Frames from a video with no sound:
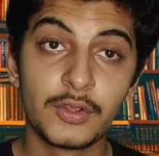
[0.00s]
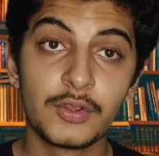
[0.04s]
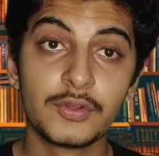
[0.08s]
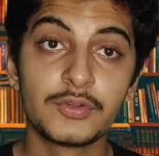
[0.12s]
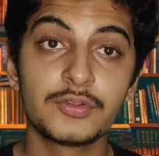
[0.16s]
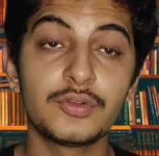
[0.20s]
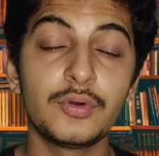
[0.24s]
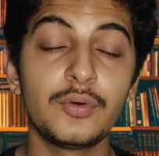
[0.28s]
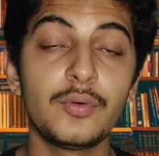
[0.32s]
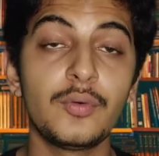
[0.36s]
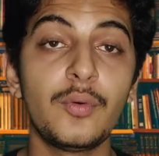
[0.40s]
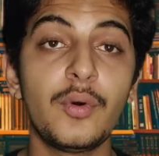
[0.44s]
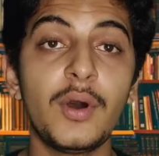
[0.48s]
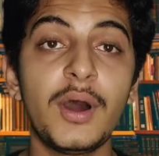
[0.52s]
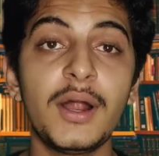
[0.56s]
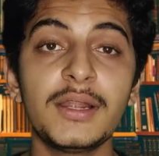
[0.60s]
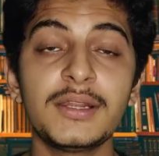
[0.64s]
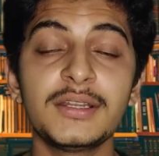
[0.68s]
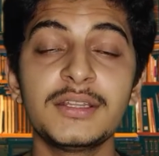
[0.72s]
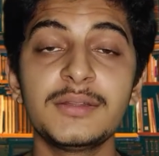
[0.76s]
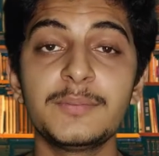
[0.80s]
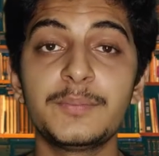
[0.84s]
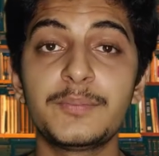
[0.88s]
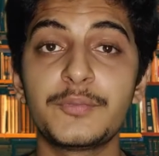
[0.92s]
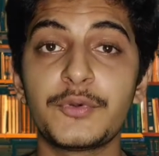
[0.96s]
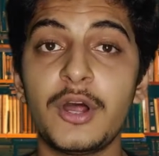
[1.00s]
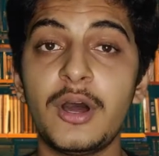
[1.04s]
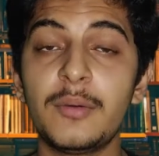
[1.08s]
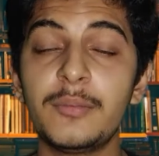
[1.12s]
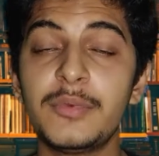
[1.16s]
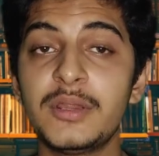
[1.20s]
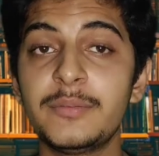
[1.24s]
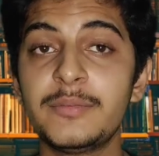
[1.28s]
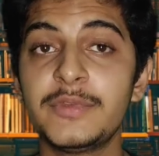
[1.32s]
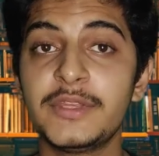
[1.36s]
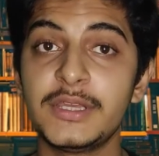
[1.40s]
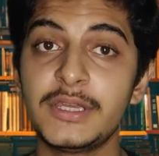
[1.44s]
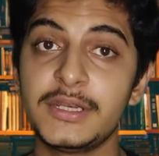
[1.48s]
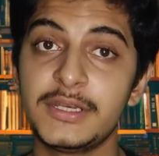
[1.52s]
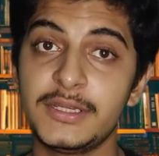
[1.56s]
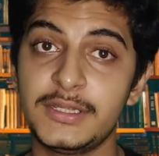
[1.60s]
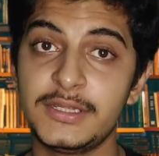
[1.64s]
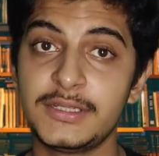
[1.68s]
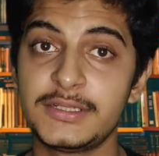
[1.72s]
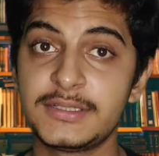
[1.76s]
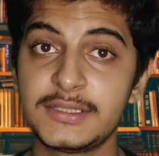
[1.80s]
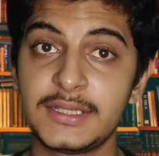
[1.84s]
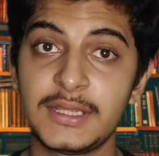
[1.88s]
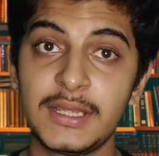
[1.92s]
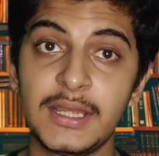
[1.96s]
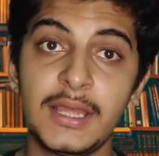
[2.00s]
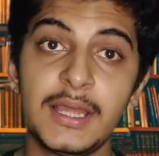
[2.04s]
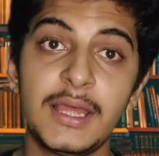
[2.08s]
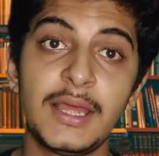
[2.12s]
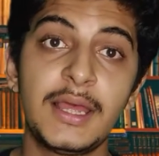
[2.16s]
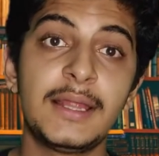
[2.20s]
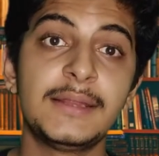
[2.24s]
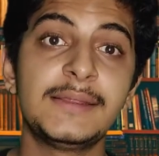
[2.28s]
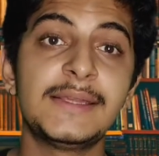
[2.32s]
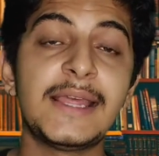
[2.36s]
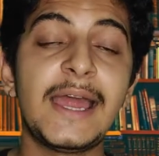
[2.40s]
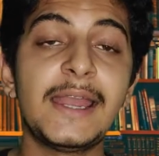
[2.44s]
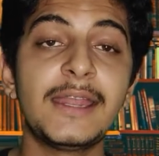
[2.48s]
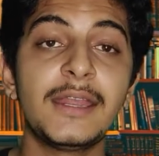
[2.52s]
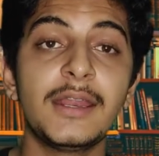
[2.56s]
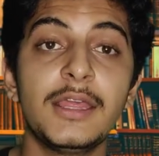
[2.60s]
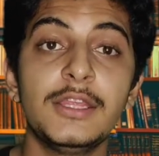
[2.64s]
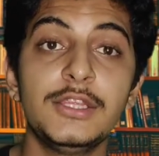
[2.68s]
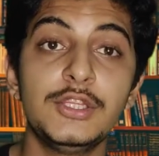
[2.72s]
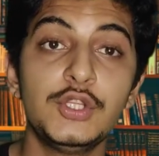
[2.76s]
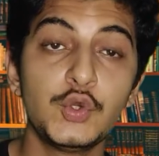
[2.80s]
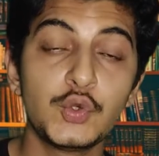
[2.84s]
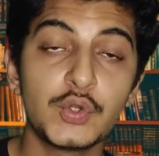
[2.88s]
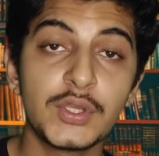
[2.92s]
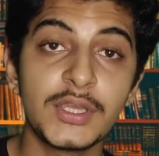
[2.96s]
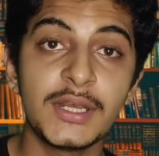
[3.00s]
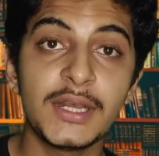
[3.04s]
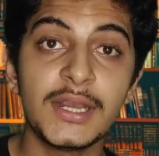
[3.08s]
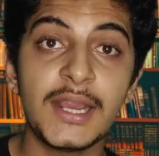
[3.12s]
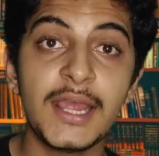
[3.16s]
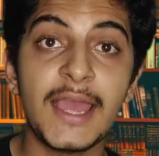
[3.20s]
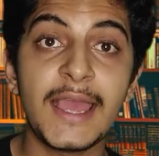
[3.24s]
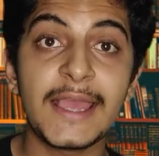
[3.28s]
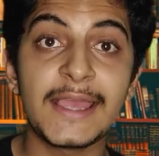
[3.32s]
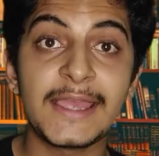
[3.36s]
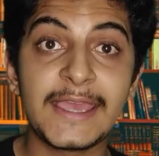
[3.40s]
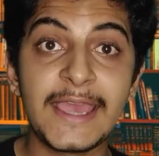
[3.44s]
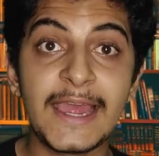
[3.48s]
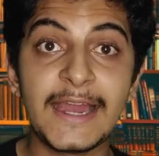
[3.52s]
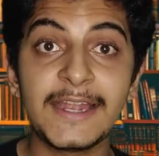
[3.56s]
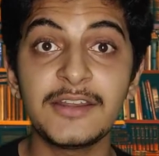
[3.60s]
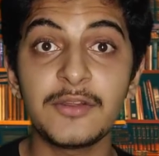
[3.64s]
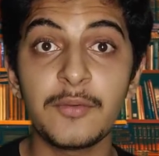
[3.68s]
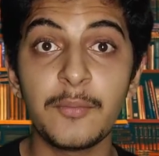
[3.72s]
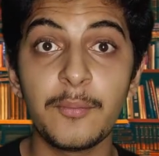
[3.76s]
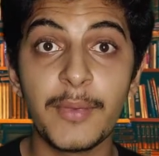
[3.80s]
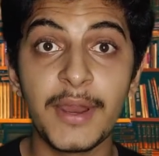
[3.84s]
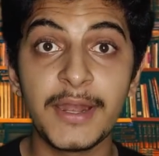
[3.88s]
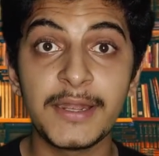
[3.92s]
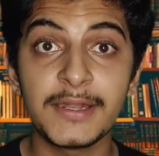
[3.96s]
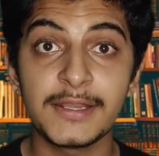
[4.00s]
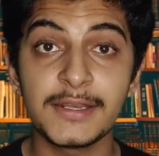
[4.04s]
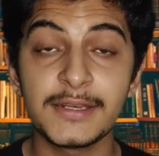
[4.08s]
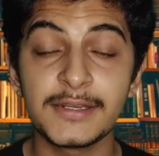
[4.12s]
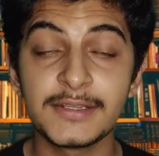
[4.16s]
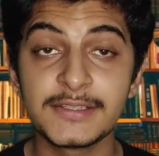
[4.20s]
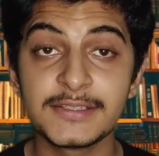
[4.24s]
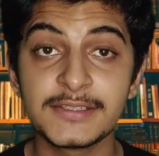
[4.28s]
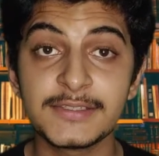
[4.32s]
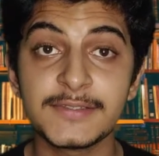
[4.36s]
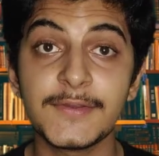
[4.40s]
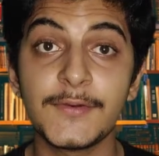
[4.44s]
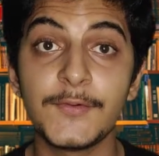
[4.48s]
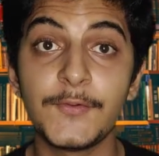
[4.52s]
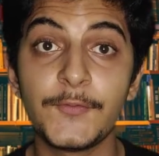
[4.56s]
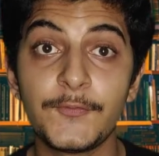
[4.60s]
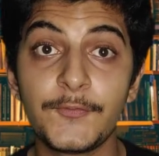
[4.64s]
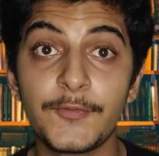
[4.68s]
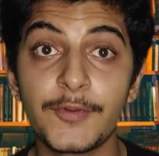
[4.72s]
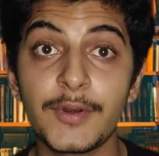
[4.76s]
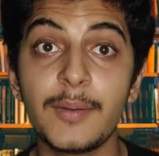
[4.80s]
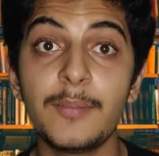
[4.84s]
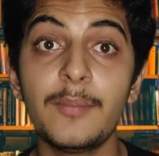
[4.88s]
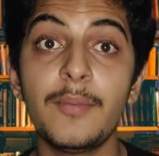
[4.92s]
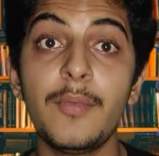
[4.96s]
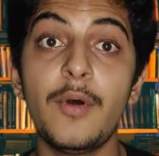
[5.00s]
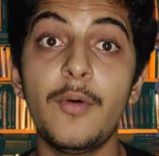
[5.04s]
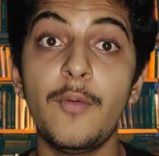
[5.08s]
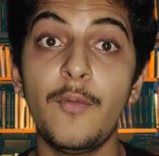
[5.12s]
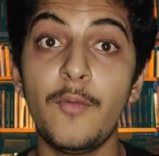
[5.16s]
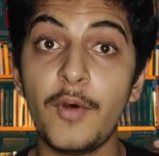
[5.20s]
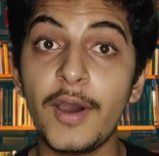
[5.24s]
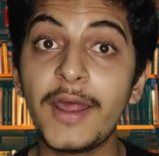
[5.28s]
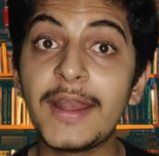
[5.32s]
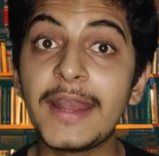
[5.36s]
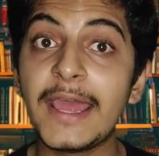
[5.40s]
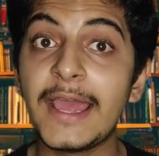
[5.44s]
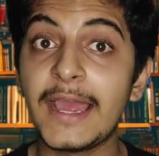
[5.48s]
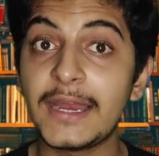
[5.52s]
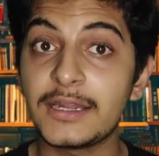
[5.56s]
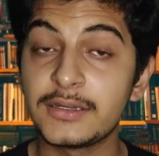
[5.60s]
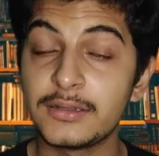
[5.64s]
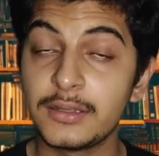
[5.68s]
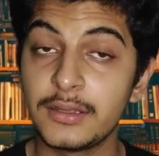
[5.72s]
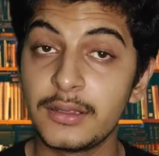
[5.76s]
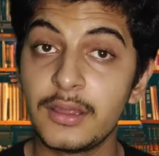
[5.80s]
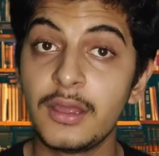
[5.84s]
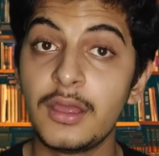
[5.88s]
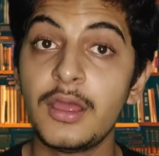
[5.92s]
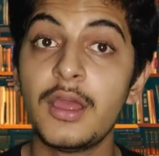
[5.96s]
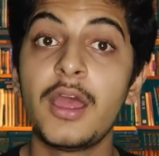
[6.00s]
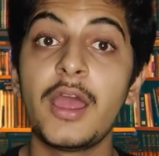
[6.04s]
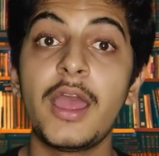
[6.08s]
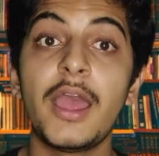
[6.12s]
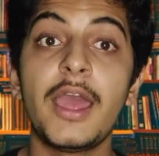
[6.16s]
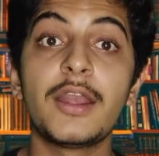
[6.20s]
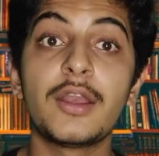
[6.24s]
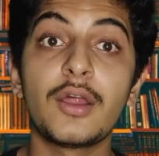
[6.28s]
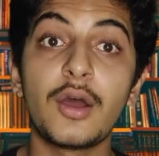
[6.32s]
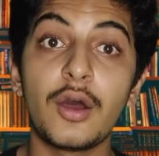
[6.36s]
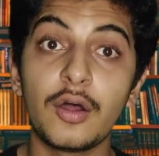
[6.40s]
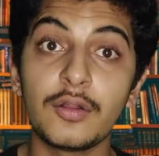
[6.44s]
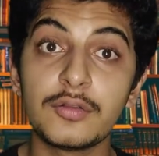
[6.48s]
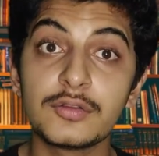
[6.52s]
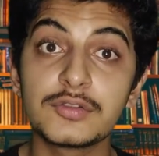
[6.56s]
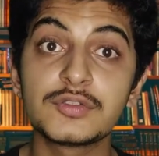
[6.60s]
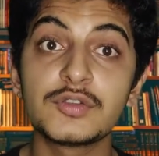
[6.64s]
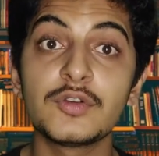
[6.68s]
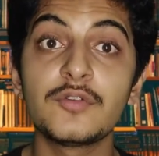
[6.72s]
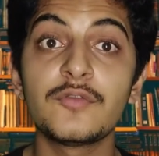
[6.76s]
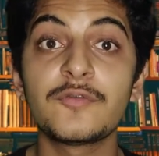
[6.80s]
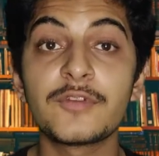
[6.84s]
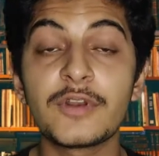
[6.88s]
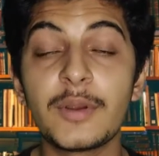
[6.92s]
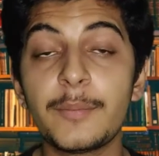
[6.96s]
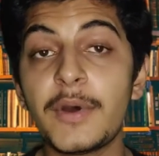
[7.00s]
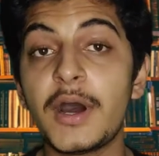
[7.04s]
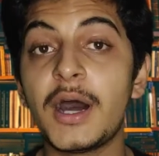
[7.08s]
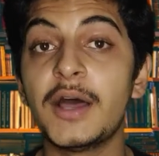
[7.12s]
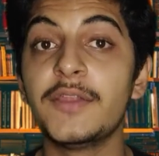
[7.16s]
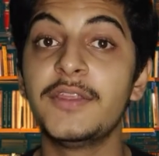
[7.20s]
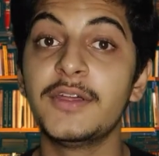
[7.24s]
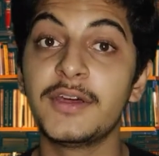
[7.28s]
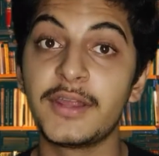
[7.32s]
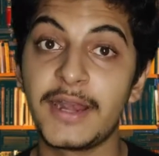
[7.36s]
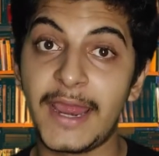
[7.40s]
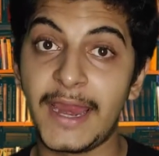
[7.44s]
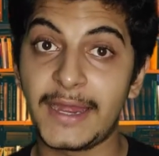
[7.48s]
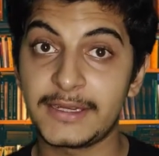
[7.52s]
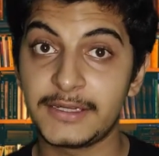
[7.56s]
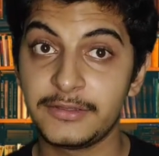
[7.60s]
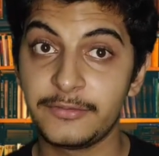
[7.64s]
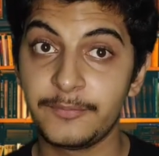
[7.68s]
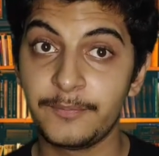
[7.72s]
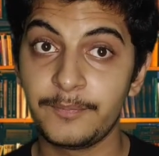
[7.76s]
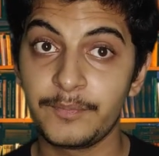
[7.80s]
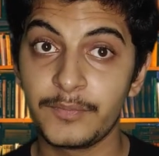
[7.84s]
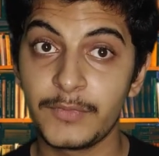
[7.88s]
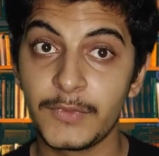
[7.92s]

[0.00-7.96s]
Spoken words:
So what the problem here is that you can get maintenance from one act and also from other act.